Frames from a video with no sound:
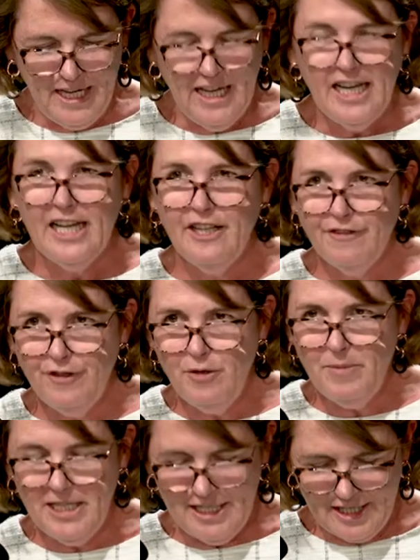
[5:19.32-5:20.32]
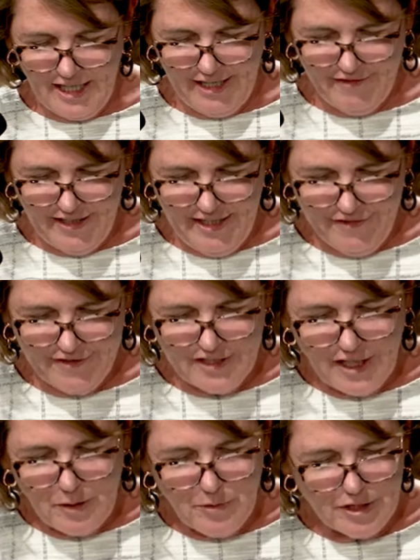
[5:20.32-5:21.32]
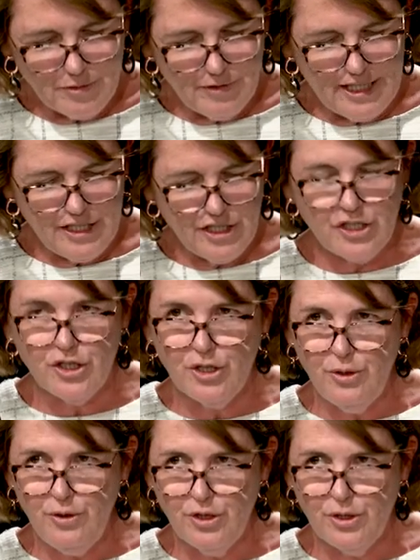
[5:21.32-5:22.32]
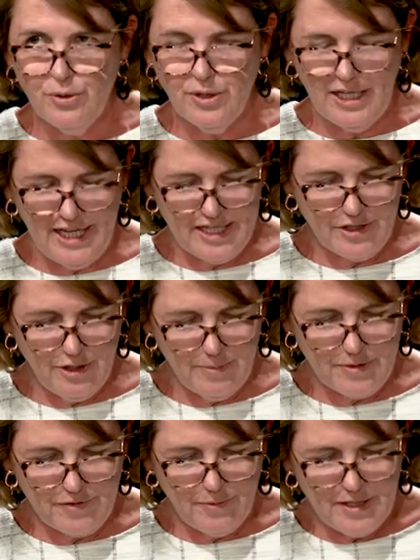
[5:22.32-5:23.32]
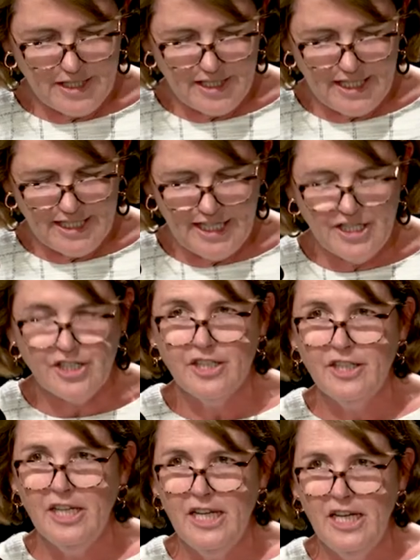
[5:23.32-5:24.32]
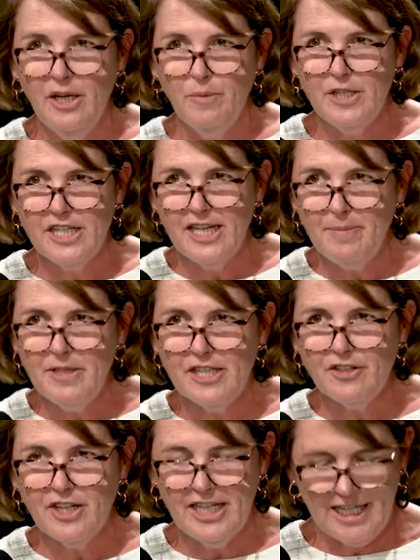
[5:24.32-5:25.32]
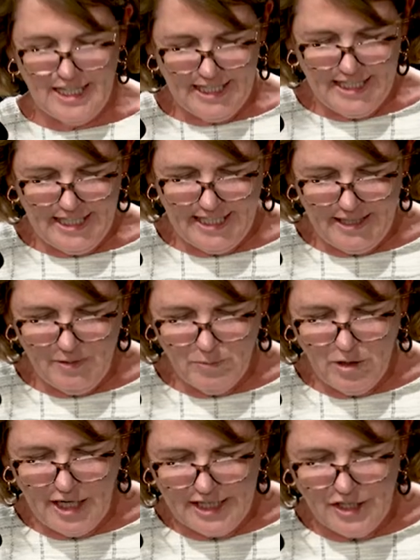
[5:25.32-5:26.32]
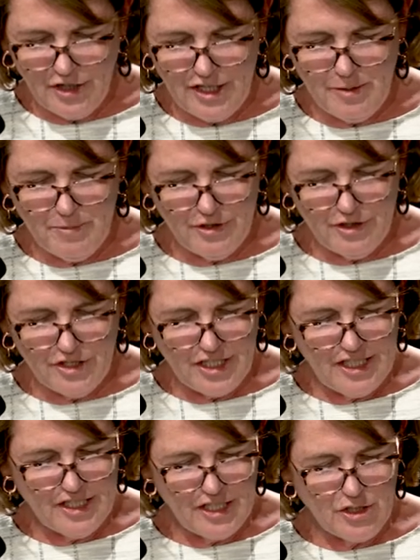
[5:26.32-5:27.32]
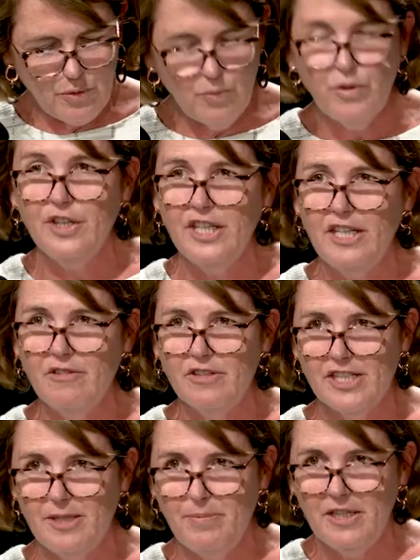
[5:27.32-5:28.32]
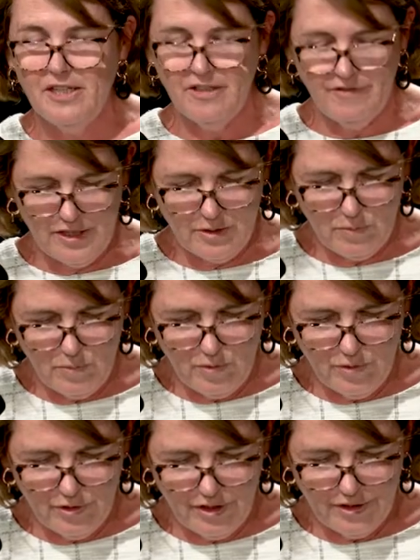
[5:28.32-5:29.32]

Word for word: In the few minutes I have left, I want to read just two short excerpts from the citation, which demonstrate clearly why Tony Birch is such a worthy recipient of this award.